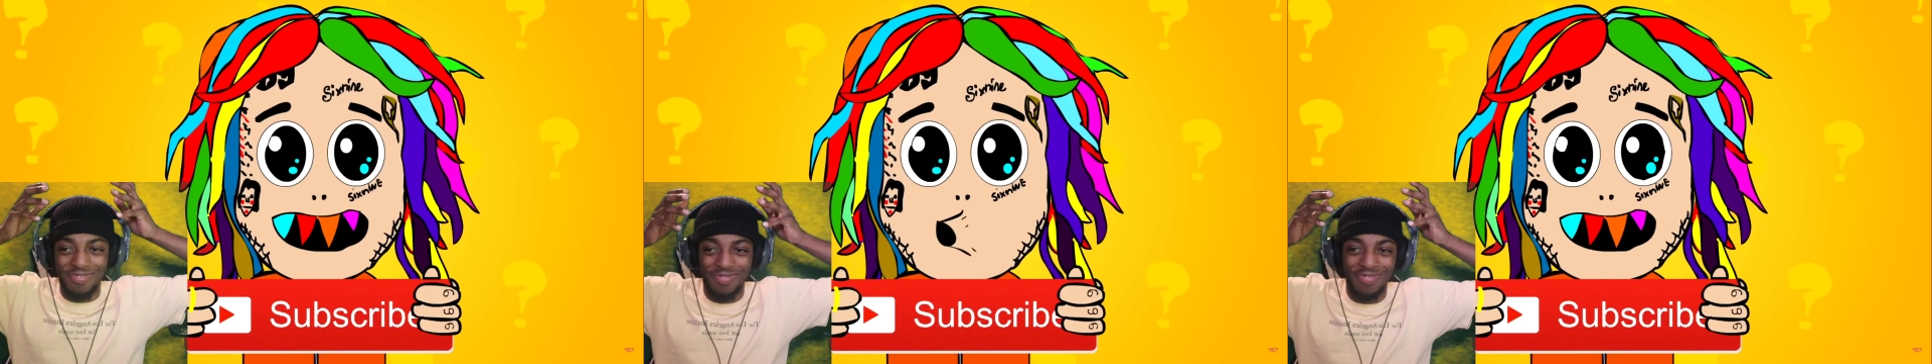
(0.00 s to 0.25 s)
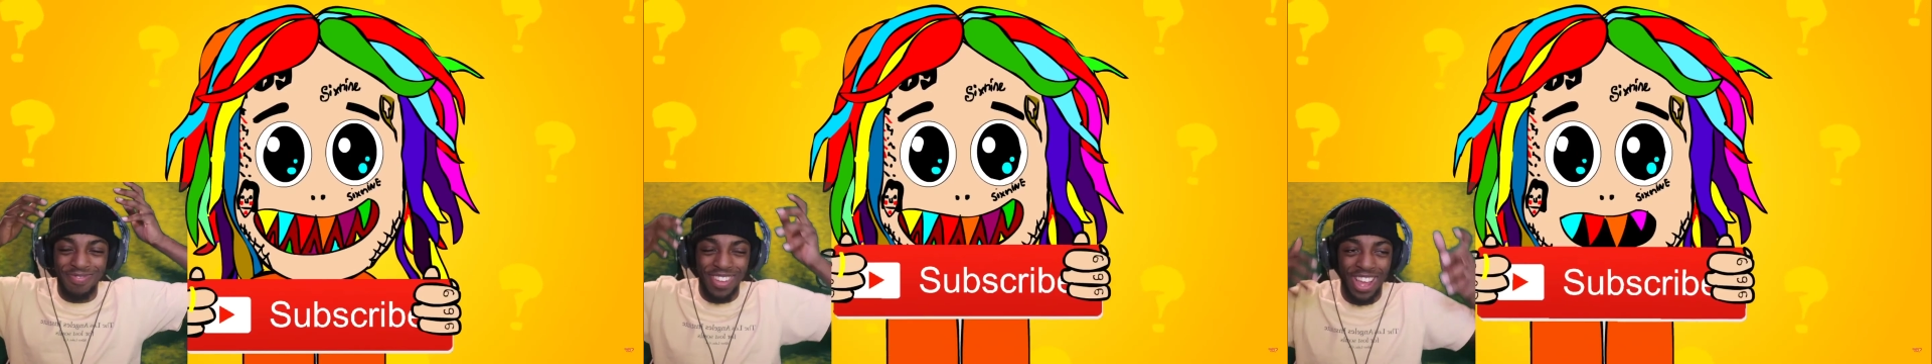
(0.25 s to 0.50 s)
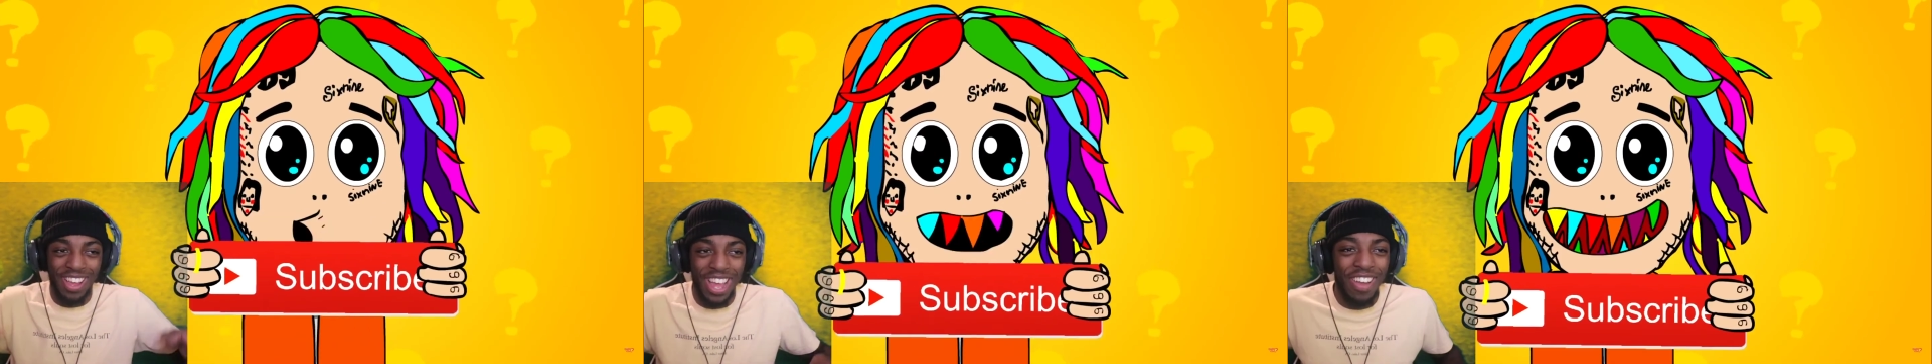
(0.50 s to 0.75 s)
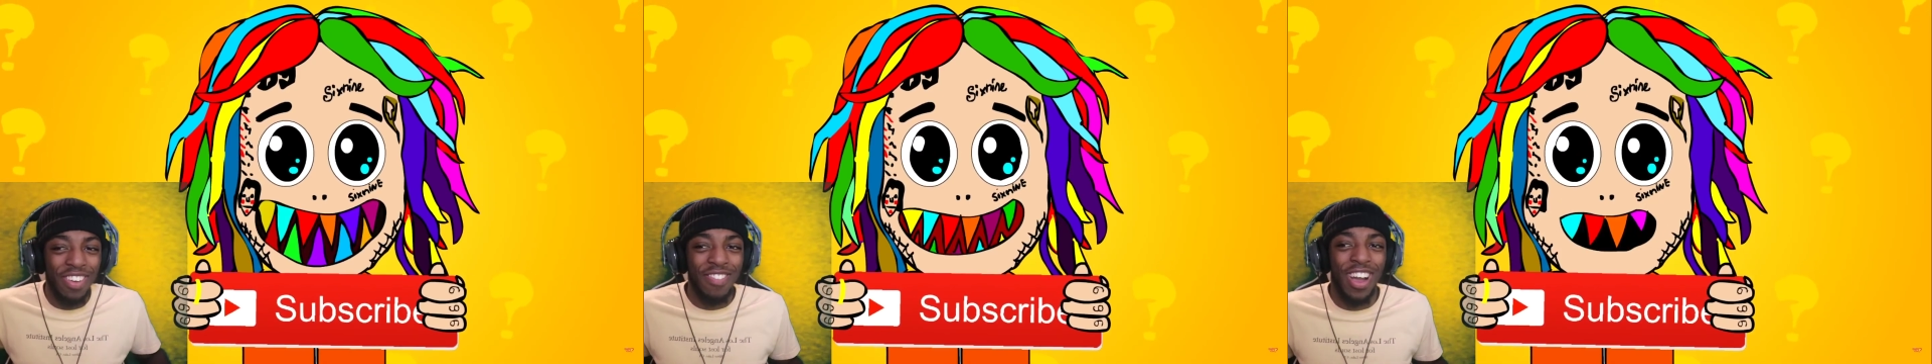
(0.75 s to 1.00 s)
Subscribe
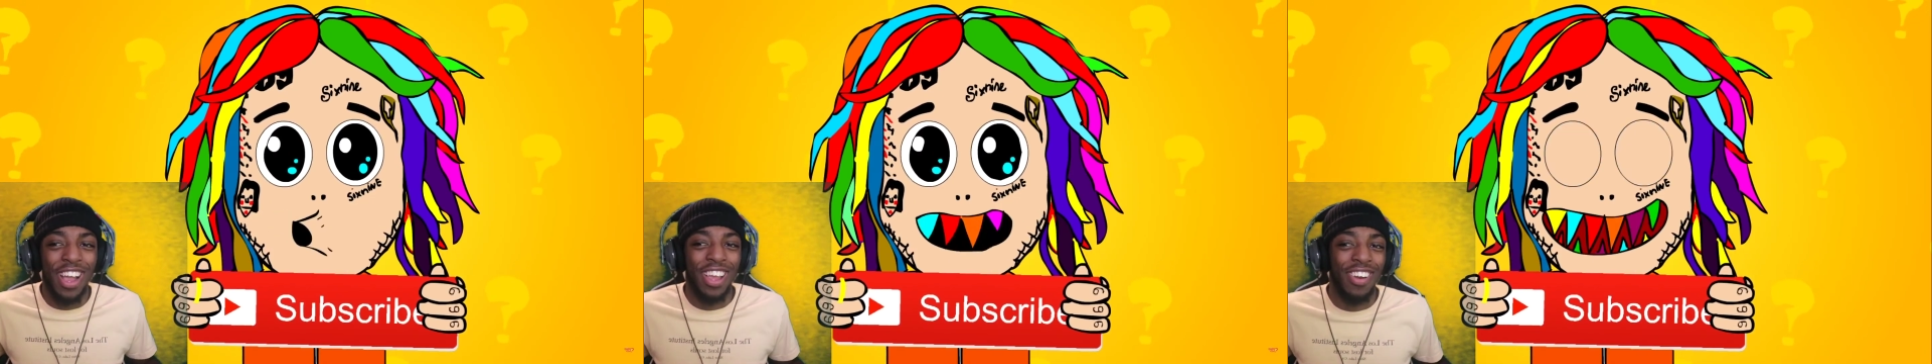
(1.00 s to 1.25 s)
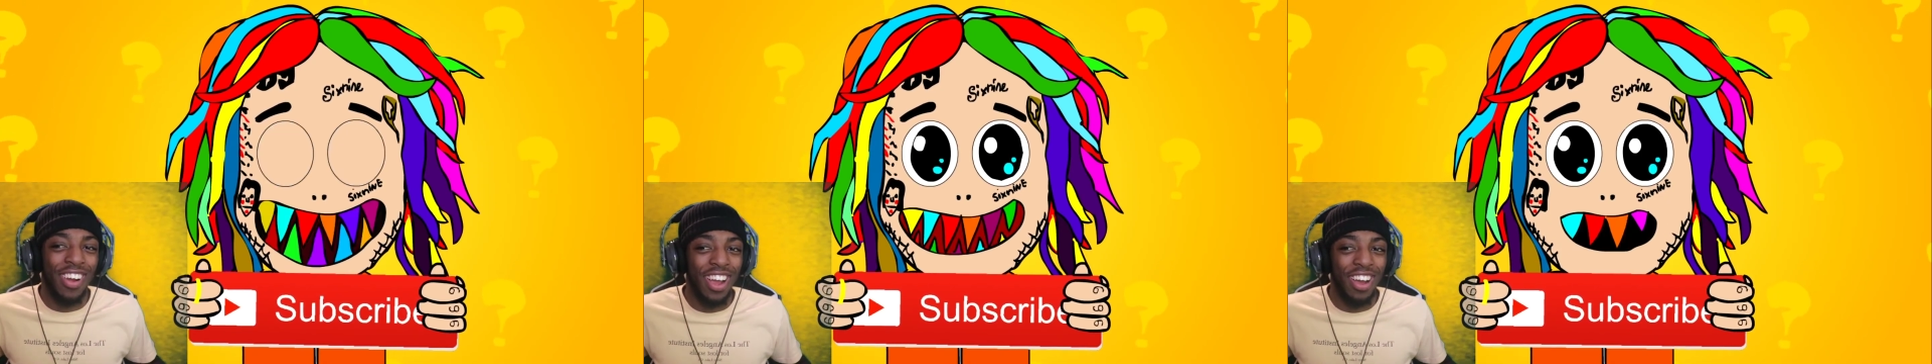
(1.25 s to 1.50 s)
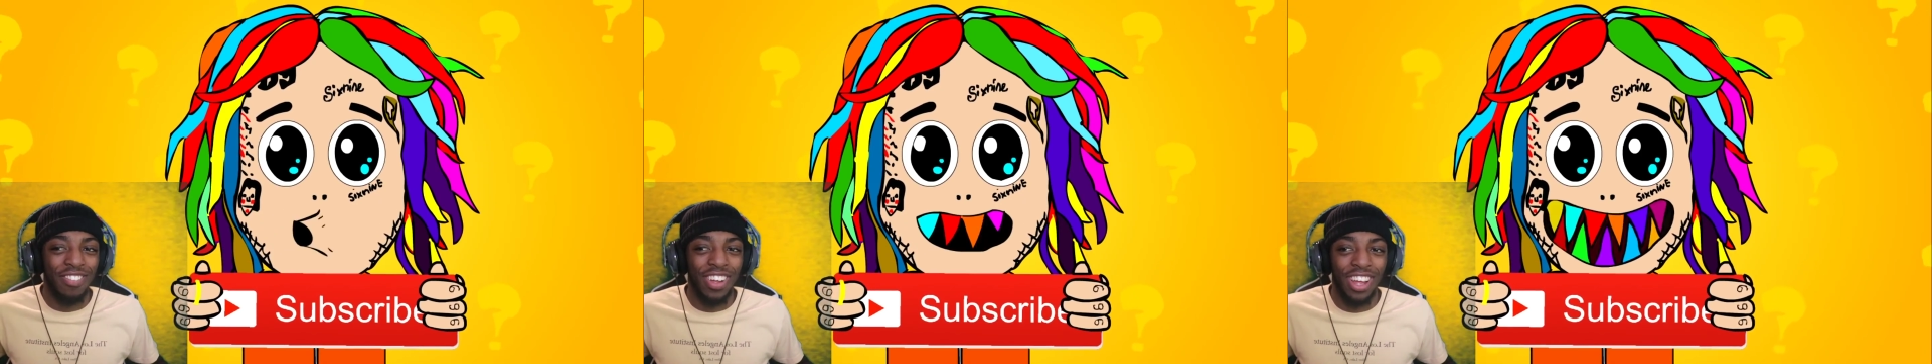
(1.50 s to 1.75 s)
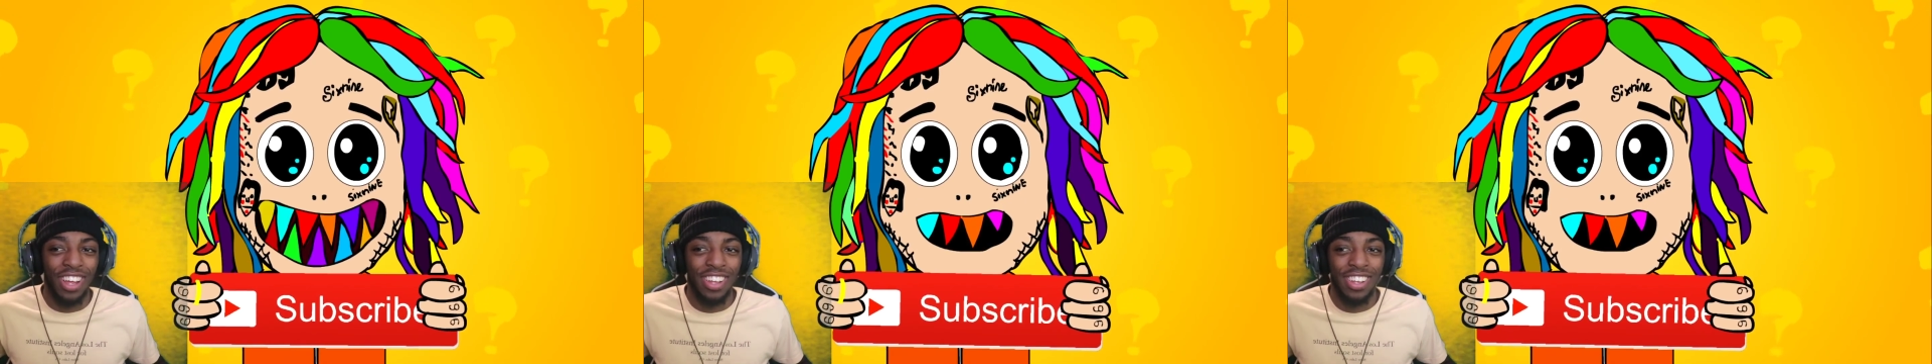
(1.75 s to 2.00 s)
for more interactive
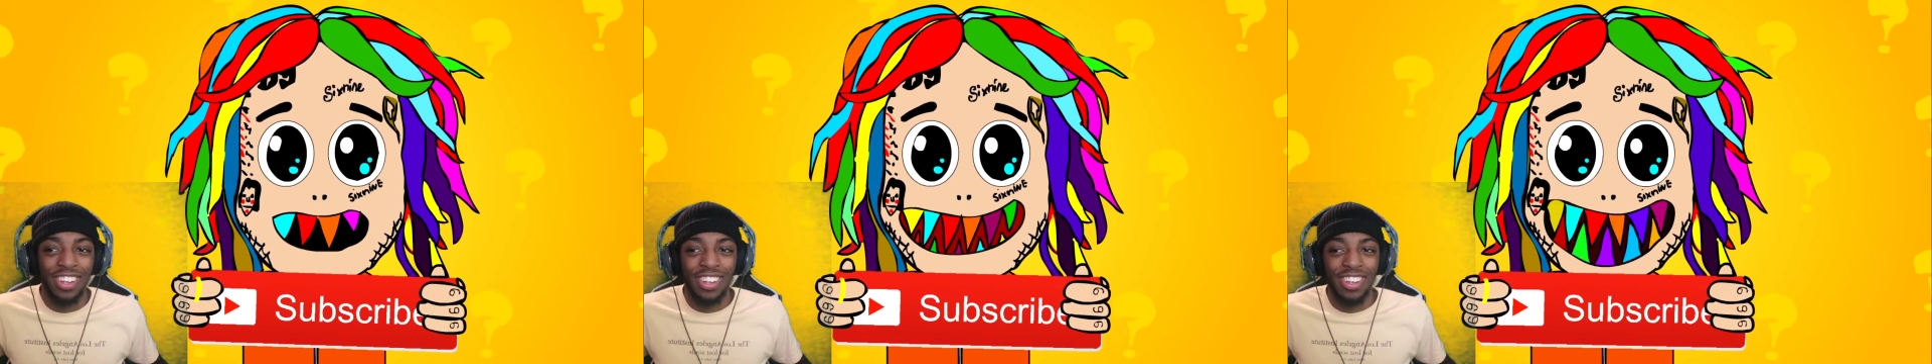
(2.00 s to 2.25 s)
videos.